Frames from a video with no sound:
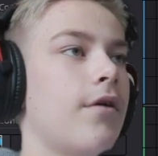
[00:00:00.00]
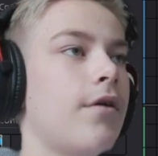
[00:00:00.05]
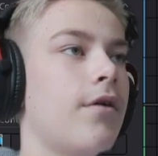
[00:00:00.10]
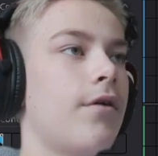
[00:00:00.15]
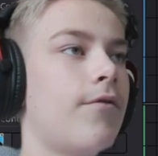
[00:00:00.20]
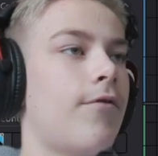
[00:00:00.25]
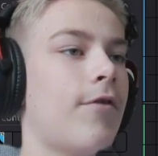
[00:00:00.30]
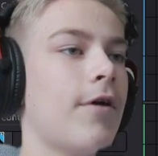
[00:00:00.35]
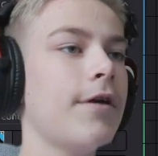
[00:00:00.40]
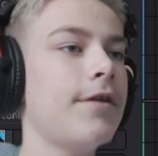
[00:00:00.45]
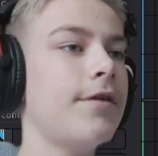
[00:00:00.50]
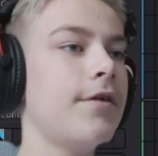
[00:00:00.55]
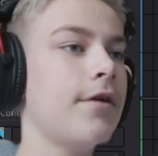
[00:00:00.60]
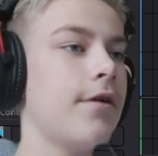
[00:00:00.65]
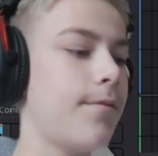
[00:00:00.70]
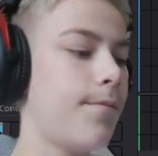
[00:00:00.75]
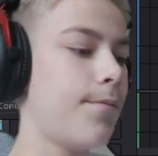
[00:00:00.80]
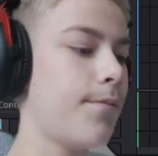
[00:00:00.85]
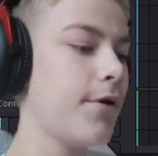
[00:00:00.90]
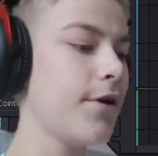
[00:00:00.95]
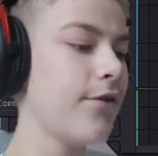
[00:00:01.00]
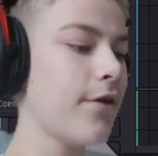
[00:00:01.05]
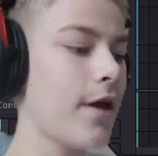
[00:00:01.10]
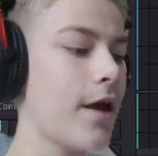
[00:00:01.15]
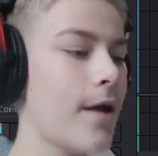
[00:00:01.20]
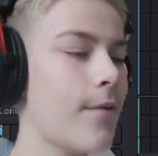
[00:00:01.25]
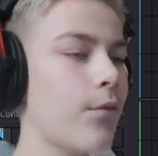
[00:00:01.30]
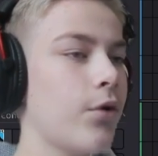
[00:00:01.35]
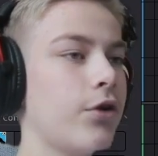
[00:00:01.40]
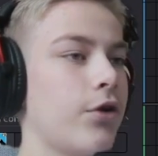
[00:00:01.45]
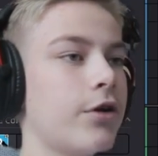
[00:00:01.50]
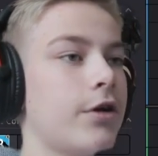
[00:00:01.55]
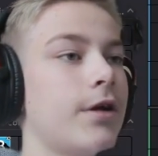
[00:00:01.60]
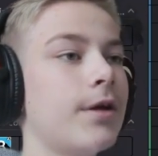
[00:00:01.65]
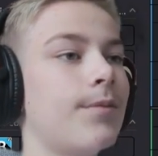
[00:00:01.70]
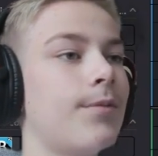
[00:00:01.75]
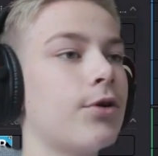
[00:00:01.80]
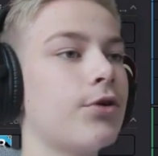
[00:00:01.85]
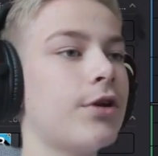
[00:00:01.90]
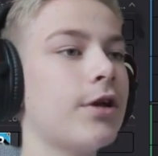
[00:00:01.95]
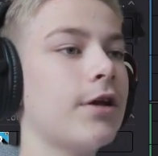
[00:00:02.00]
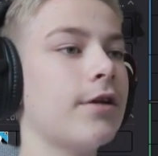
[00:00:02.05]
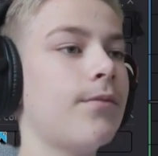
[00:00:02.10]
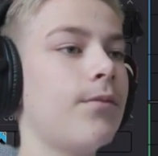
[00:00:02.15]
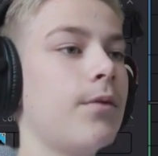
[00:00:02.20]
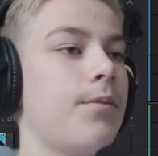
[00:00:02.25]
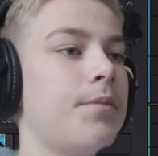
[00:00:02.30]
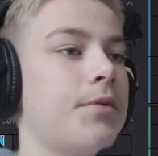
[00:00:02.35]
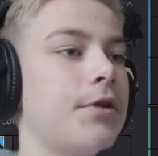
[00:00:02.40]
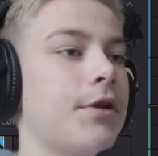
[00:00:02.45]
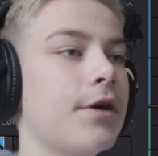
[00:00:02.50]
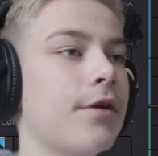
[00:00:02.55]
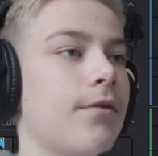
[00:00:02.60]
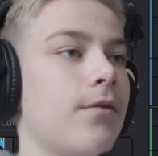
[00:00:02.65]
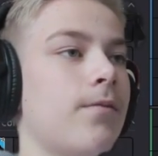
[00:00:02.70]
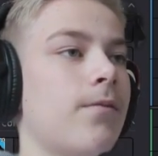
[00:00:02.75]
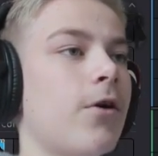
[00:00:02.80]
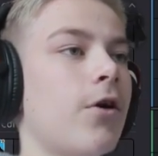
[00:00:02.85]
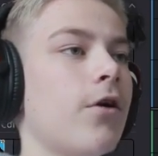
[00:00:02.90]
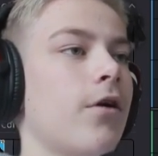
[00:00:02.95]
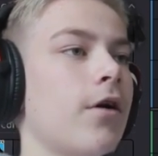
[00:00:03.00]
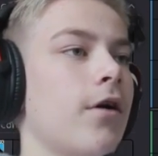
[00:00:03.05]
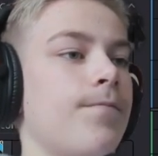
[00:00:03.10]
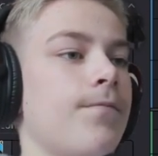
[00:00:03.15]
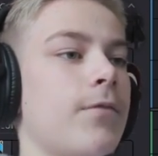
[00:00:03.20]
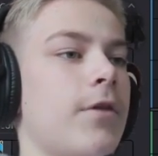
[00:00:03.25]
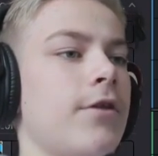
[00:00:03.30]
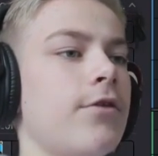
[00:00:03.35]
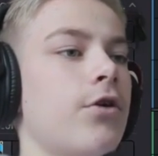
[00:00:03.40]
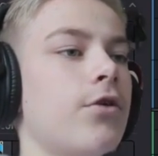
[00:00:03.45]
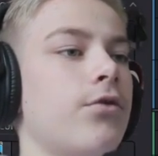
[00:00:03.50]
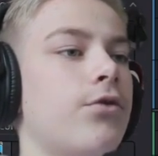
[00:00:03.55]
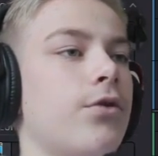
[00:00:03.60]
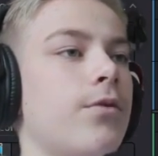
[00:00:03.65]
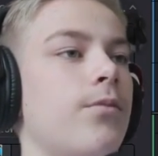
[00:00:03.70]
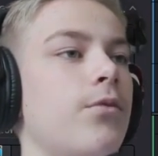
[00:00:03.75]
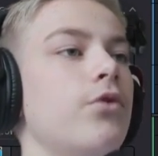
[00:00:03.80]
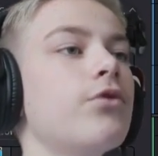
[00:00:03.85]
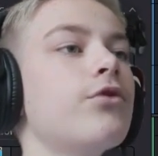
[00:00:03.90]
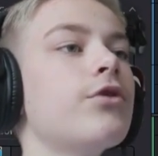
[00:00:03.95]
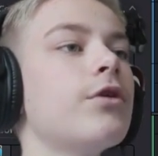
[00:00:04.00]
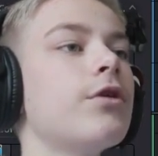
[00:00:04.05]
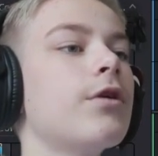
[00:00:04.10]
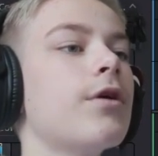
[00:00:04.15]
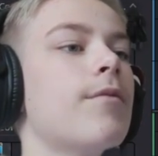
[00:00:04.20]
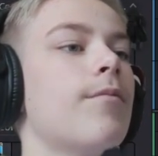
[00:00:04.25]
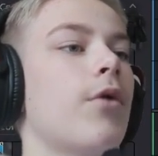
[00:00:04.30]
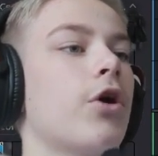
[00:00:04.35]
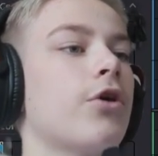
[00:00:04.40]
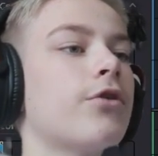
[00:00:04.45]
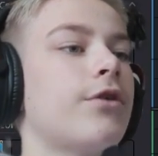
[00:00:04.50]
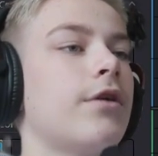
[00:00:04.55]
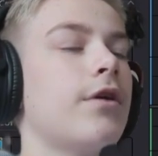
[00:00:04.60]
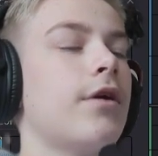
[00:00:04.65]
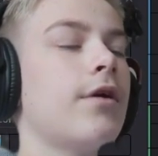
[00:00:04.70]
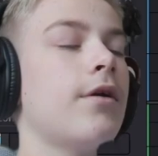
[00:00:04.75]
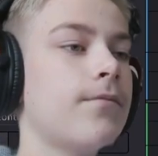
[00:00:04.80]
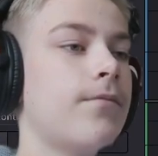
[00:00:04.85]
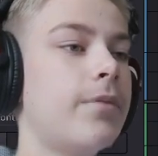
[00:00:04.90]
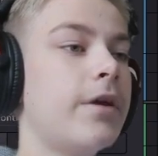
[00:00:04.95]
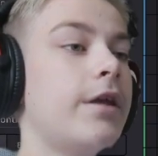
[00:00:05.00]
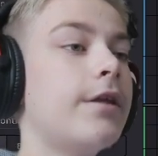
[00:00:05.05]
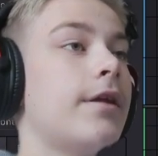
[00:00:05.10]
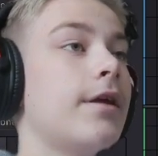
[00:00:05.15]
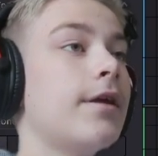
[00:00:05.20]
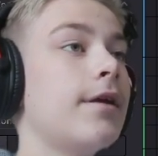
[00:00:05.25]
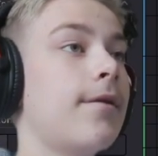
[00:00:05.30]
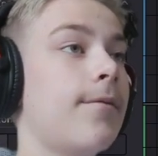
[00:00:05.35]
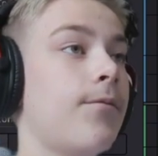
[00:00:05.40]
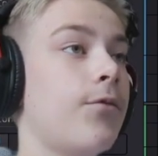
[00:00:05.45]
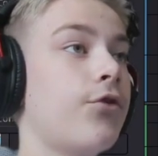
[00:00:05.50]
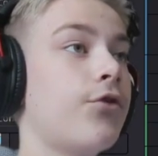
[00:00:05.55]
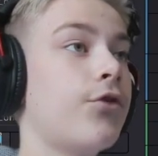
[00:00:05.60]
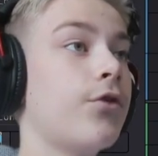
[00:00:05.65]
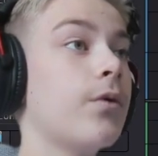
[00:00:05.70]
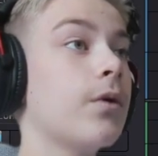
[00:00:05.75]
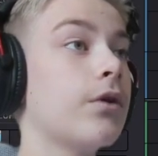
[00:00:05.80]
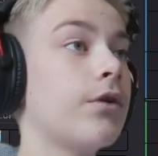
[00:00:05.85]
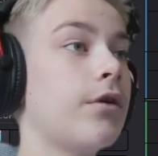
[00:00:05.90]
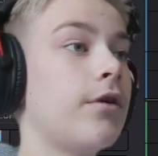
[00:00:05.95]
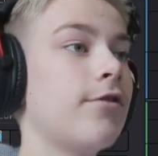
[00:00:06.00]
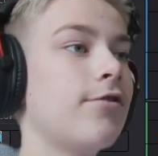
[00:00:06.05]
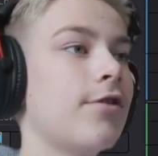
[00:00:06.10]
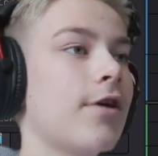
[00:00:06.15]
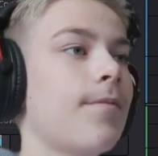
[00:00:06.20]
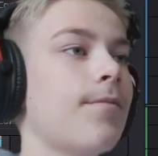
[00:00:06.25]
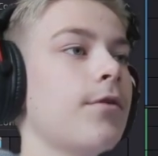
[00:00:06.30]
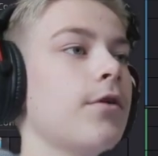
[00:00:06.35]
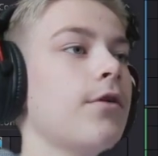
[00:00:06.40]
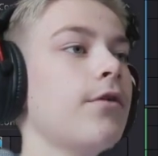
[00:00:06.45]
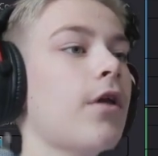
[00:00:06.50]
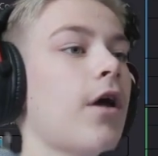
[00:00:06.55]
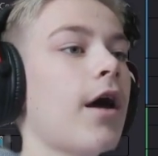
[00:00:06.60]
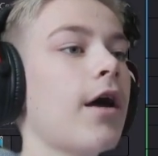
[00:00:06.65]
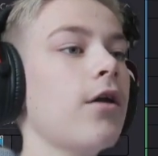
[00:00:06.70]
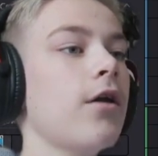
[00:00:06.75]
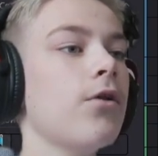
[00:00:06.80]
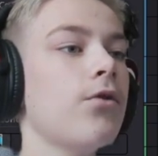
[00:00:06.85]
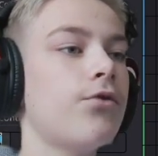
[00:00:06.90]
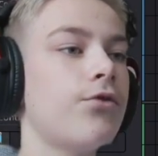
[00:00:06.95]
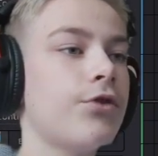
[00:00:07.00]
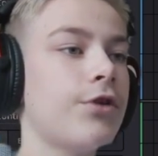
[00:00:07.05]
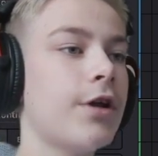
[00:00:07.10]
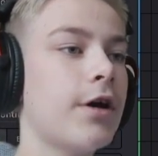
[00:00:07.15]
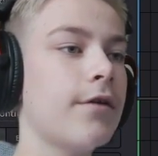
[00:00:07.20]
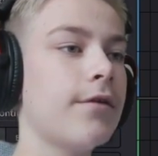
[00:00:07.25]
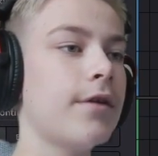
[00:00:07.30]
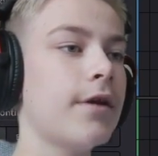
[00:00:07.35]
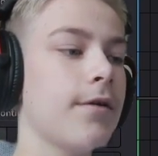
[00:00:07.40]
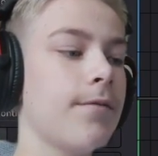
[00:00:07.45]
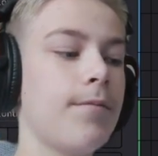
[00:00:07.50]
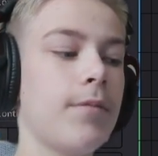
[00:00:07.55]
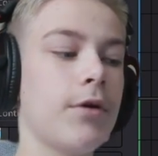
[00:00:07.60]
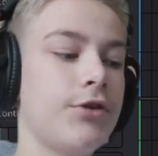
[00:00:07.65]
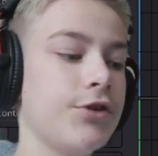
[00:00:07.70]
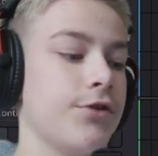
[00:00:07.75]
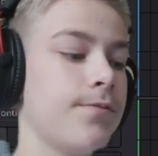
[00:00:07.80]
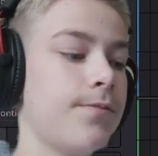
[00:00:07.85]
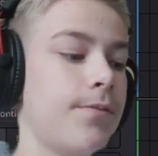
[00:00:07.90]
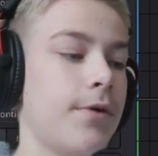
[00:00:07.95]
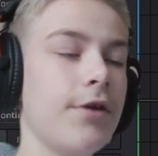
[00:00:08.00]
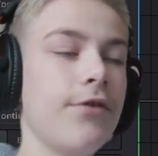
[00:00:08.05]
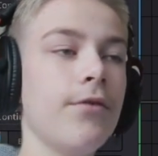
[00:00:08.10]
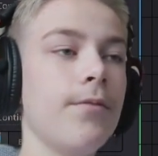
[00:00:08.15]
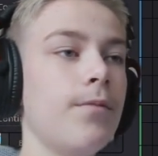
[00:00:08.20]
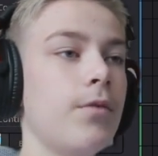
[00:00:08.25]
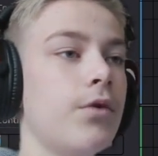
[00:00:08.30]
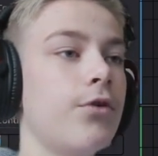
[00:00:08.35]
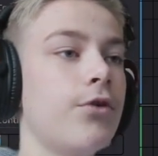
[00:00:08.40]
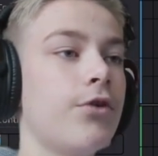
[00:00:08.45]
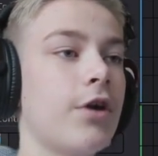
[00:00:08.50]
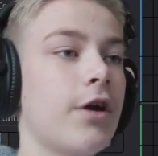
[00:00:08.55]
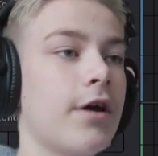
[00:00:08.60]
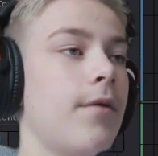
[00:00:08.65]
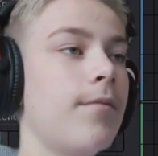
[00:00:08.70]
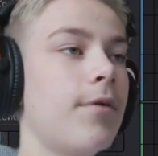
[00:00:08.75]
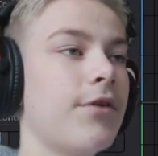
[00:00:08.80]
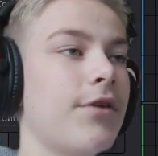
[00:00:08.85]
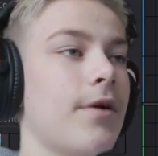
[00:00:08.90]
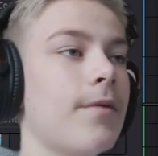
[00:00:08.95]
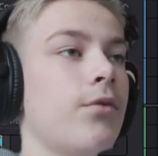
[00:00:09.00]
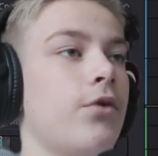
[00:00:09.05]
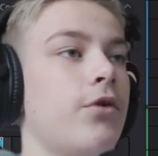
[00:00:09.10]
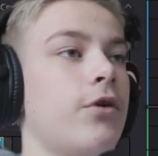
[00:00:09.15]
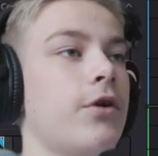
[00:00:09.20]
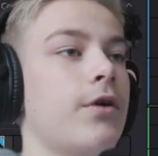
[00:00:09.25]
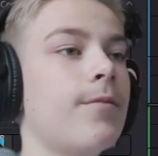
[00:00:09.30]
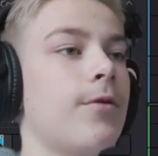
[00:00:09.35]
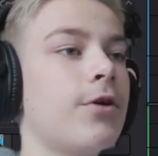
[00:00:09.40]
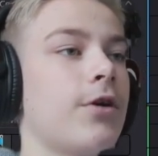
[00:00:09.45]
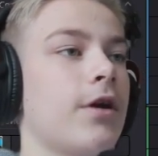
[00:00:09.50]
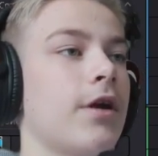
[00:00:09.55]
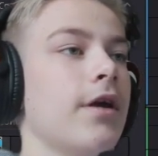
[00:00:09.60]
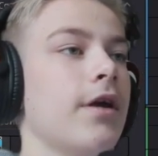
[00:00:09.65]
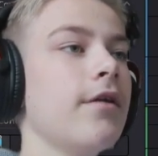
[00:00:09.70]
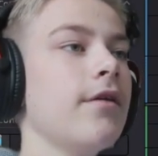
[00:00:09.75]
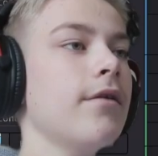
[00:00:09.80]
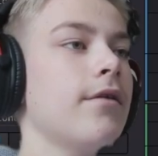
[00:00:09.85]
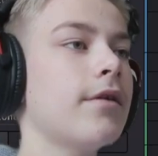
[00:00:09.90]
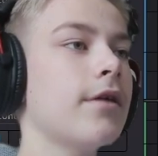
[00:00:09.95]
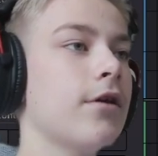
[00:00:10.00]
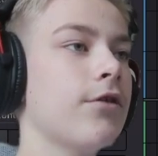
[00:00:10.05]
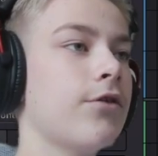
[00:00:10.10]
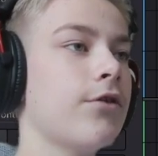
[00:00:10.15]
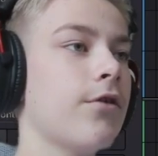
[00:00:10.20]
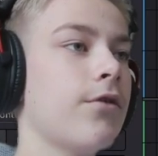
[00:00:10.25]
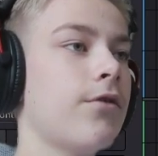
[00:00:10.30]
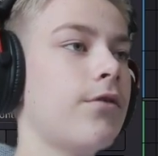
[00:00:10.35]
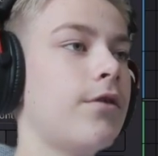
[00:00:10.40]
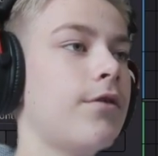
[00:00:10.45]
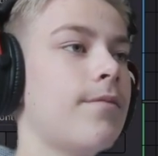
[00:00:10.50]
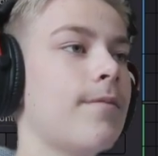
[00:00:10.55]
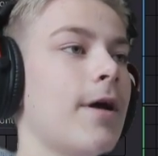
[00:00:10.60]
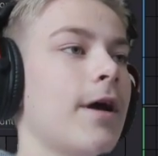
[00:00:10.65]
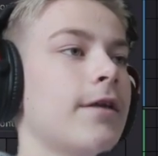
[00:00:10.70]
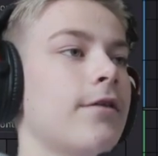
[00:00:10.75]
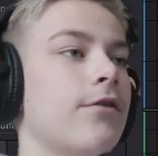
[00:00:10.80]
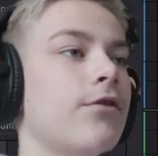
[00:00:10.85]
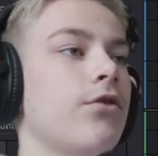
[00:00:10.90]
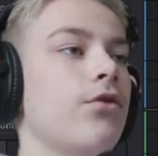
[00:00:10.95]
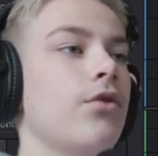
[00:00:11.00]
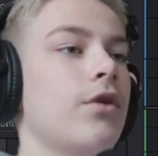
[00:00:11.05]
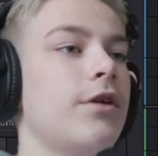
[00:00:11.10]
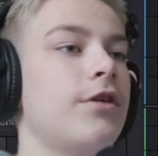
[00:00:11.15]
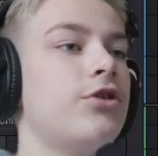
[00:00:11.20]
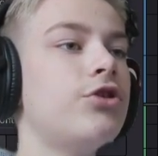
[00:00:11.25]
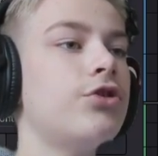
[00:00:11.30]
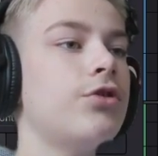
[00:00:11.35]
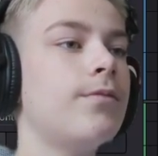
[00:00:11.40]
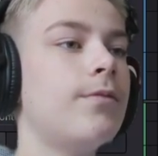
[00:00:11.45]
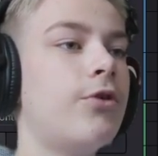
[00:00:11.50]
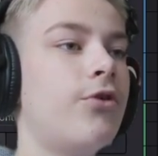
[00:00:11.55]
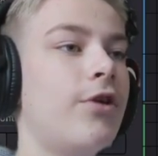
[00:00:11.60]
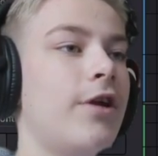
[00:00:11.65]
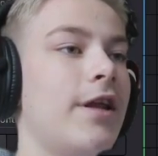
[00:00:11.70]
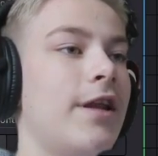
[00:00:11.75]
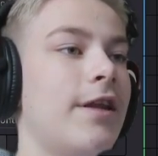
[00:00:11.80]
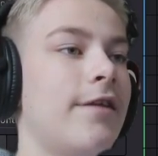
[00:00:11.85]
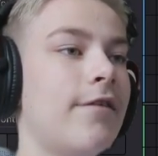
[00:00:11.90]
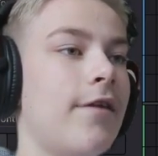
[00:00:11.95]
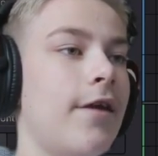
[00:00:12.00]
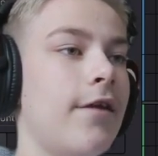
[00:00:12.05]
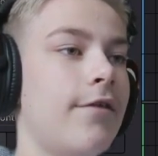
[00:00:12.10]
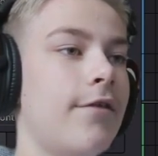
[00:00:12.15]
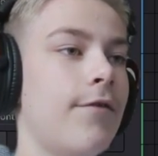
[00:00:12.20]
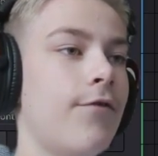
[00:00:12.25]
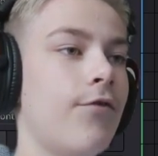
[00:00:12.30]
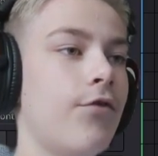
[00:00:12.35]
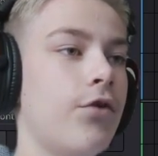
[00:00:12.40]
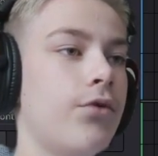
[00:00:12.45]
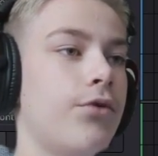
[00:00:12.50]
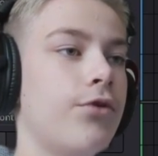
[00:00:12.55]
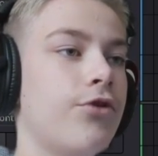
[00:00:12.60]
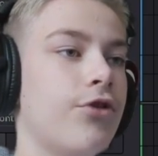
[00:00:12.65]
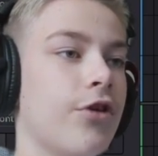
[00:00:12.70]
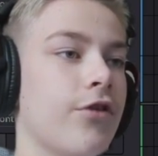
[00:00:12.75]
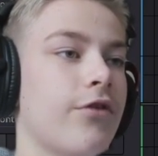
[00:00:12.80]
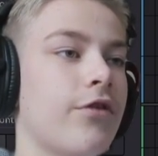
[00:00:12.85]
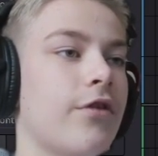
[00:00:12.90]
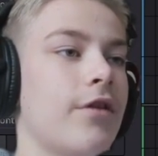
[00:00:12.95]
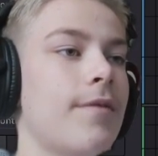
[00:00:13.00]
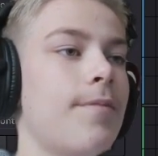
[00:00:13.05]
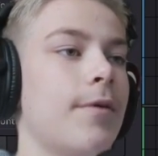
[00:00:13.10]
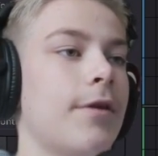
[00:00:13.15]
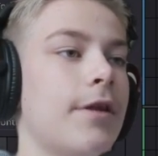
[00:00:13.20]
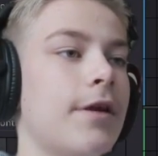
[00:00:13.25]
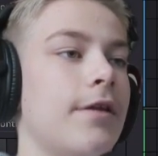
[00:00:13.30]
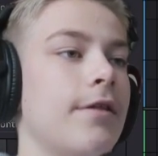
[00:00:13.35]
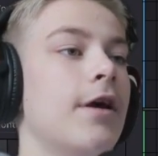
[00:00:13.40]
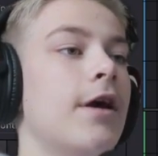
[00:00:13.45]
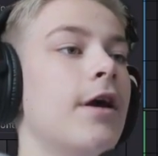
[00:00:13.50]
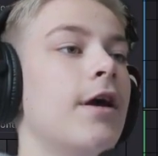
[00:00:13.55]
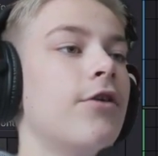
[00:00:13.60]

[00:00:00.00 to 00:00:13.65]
right here, press M on your keyboard, that will put down the marker. Then you go to music, mark the beat in the music you want to go to happen on. I already done that by just press on music and press M on your keyboard again, then turn on this magnet tool and it should be really easy for you to just slip it in.